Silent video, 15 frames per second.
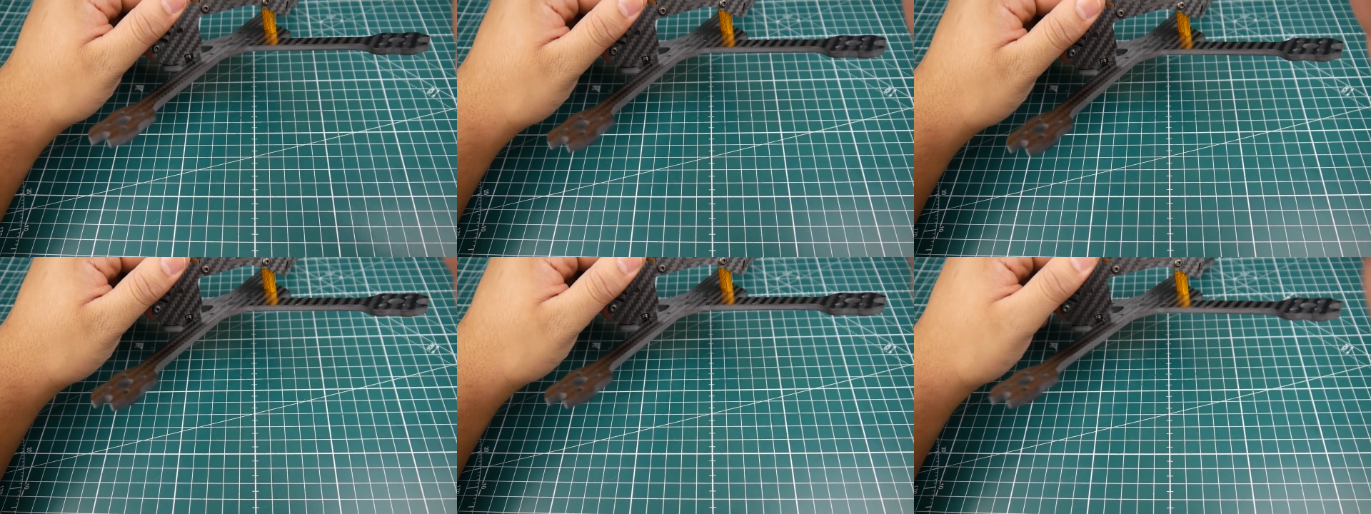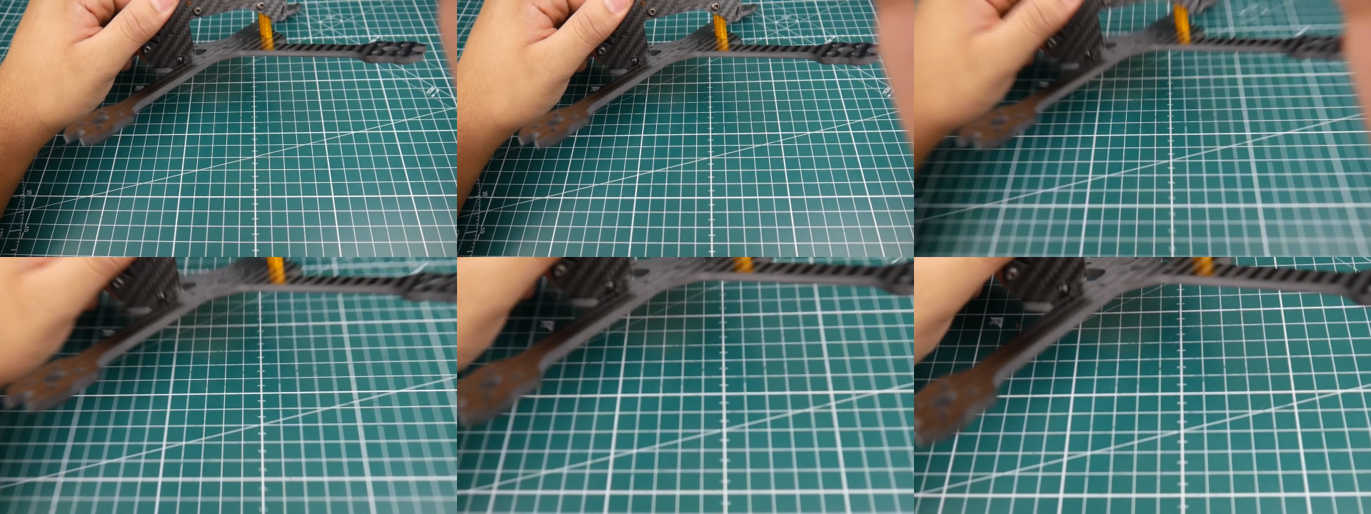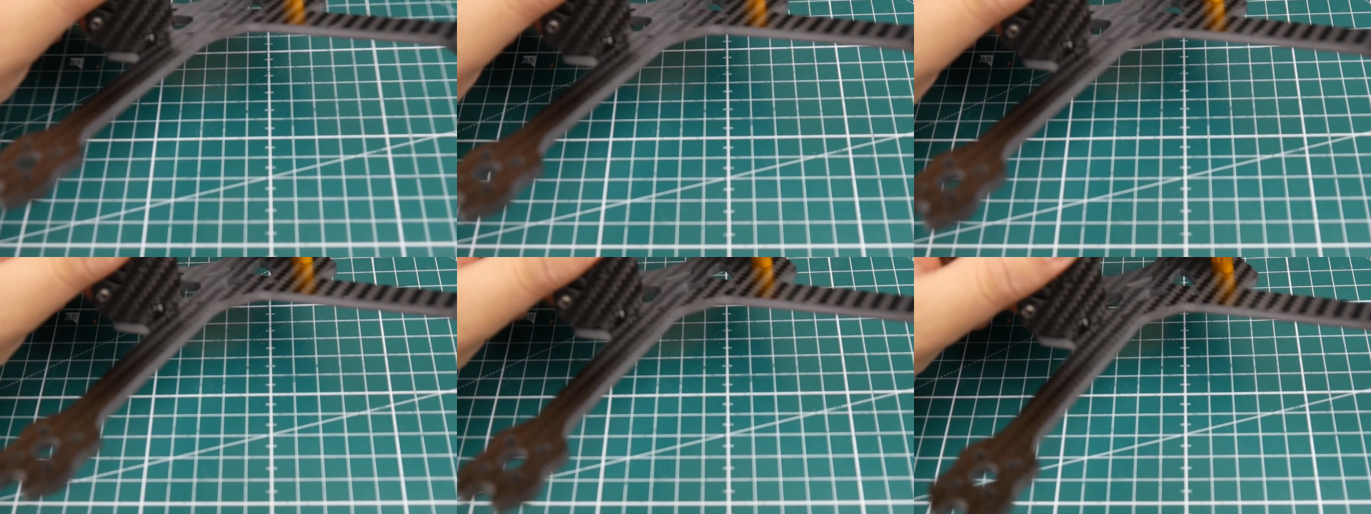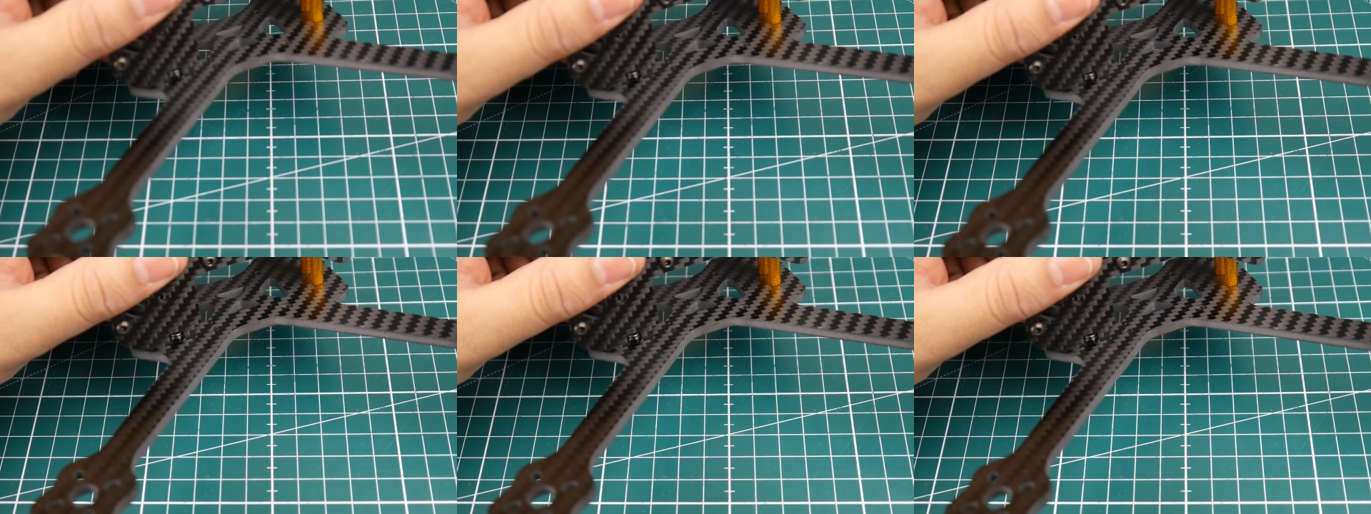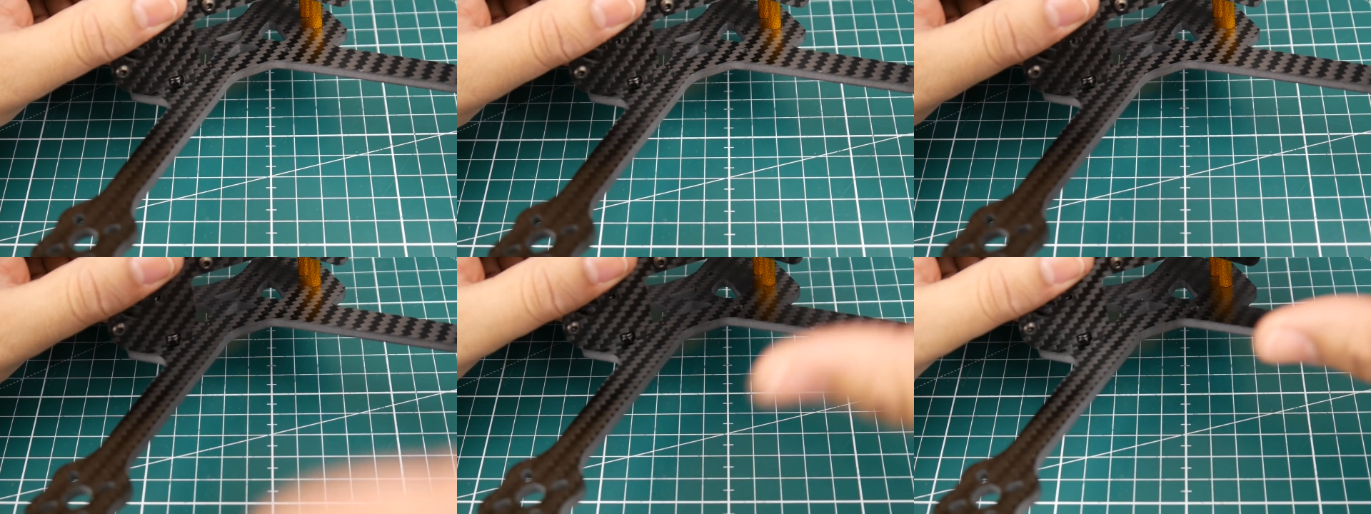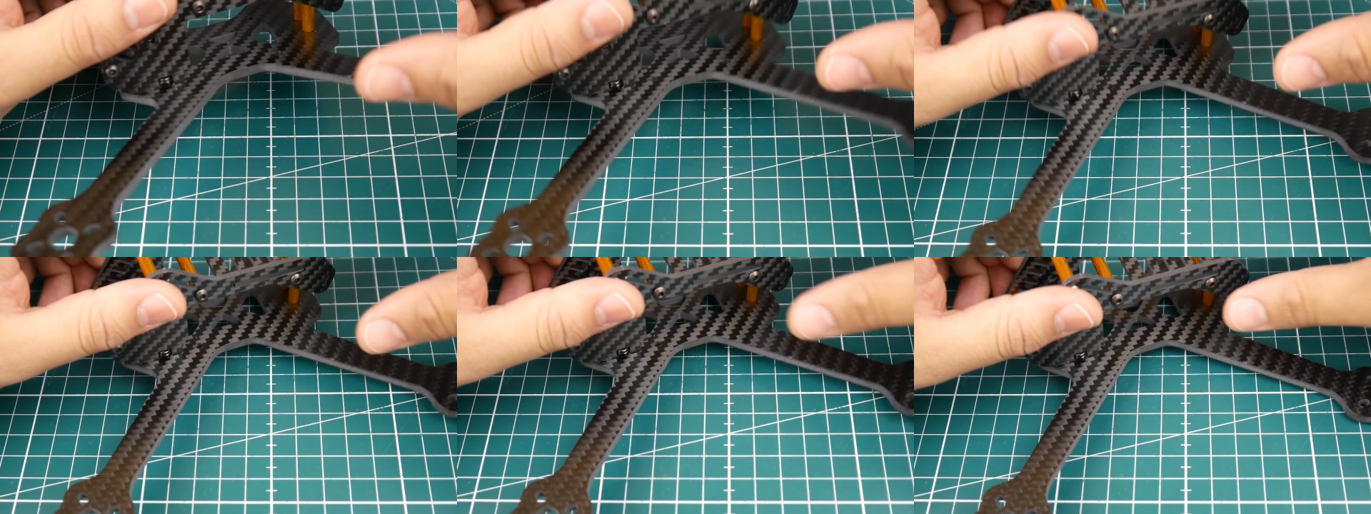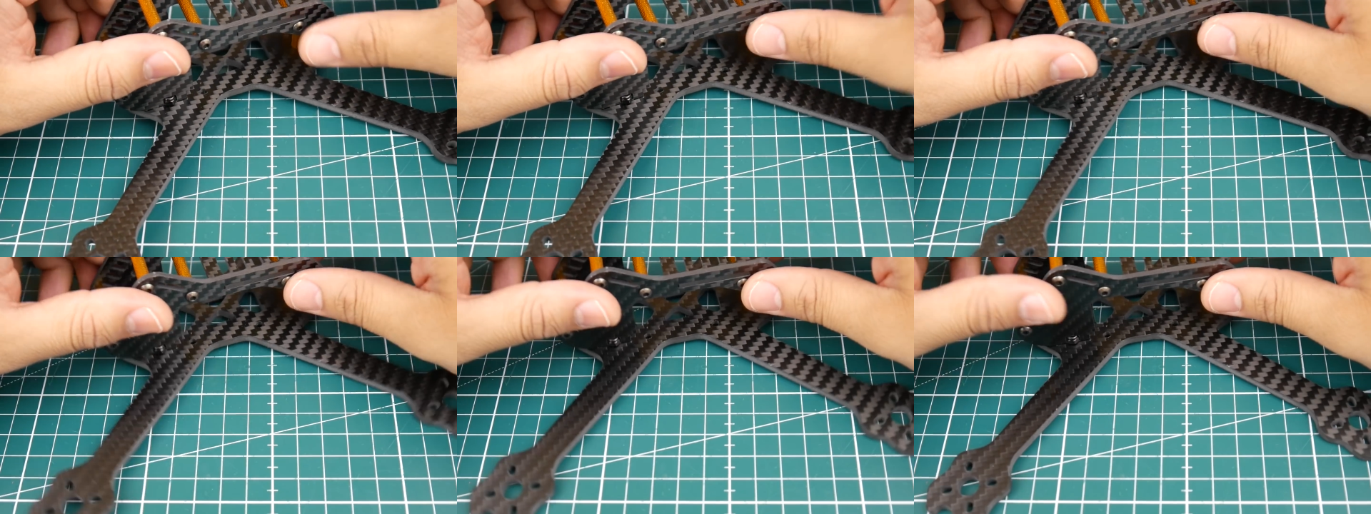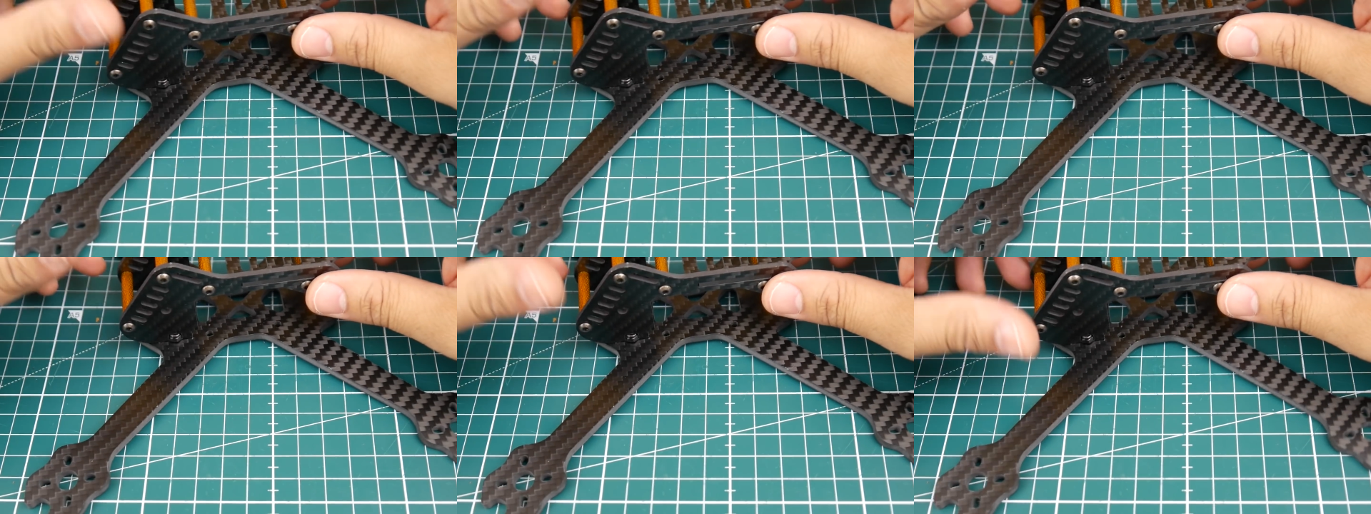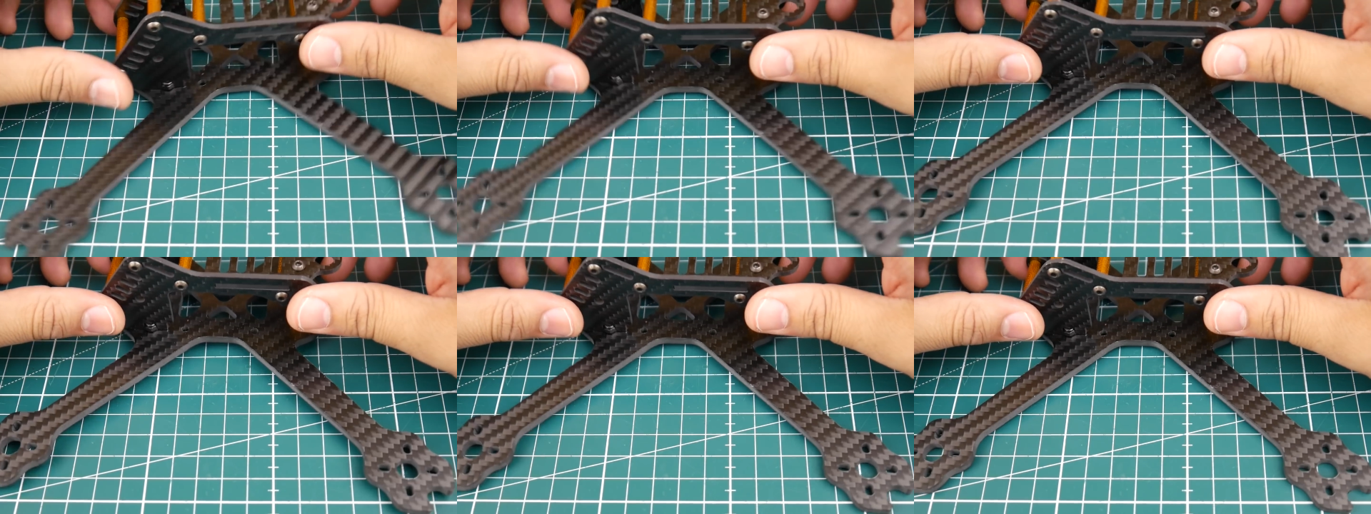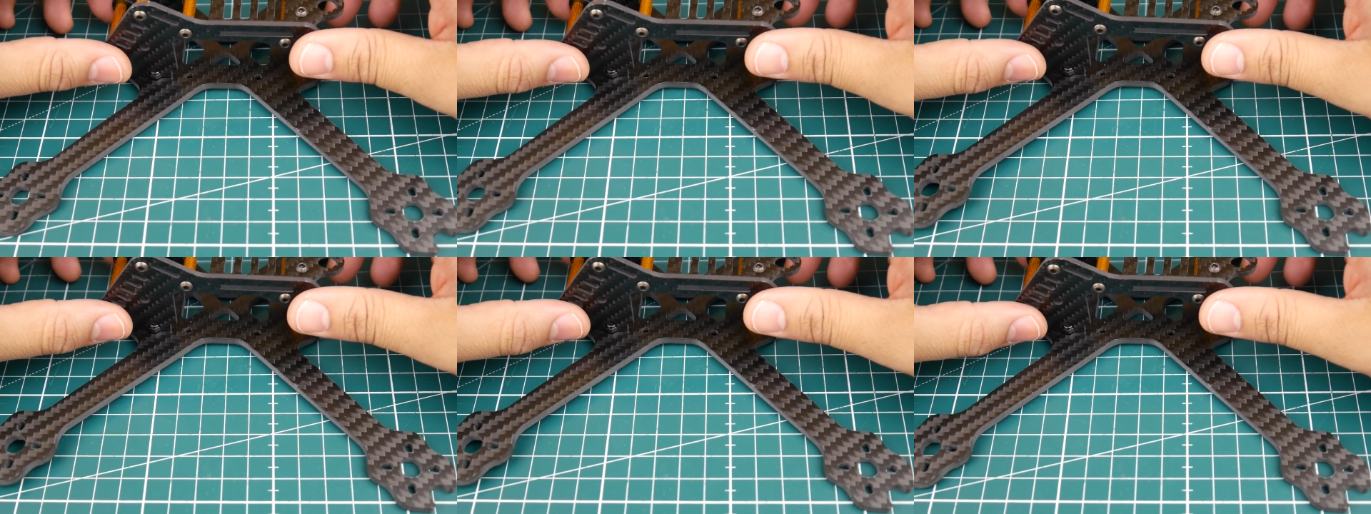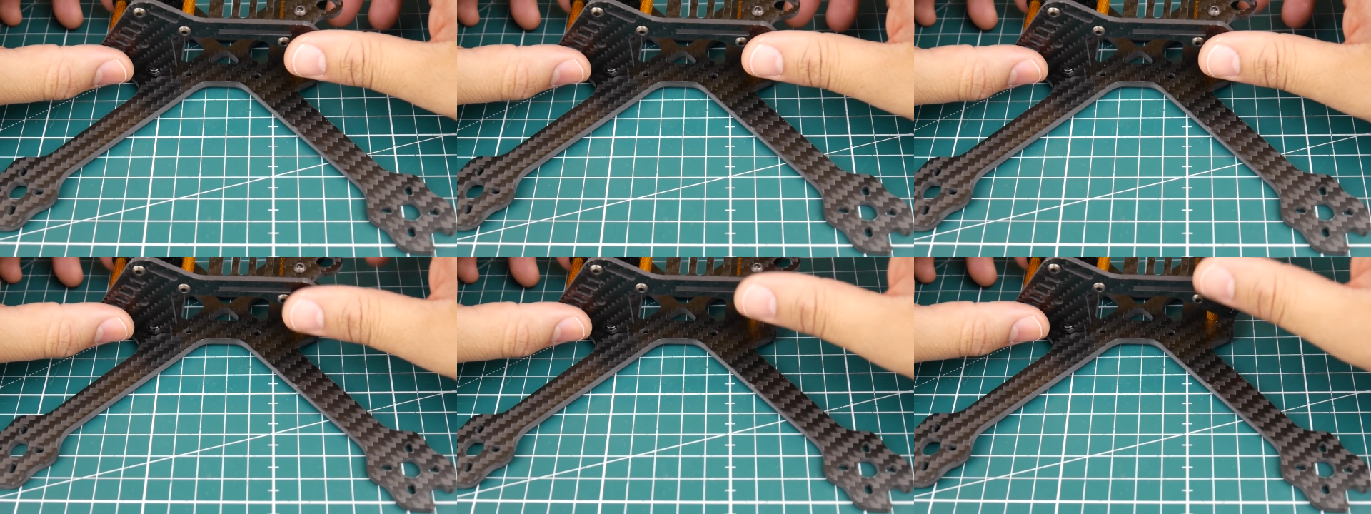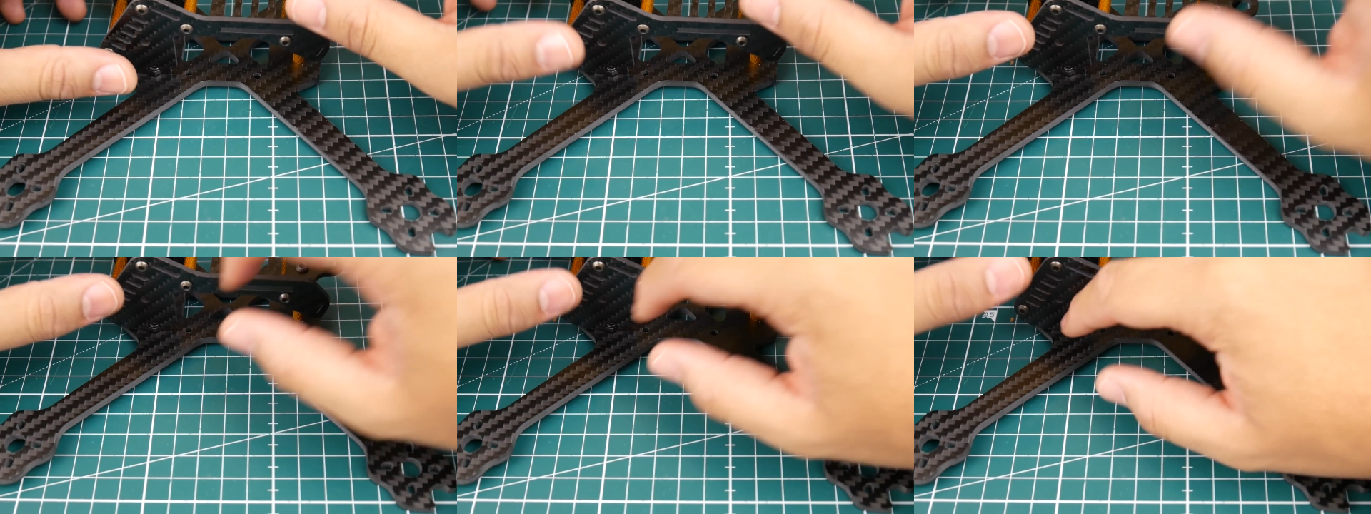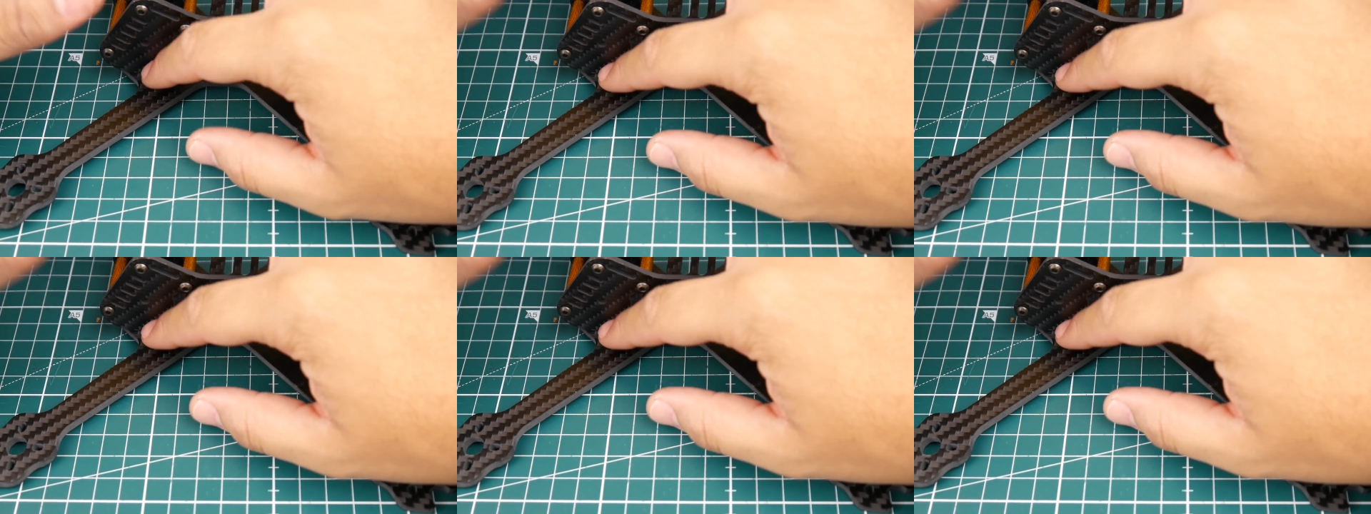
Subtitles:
No face is visible, so there are no lips to read.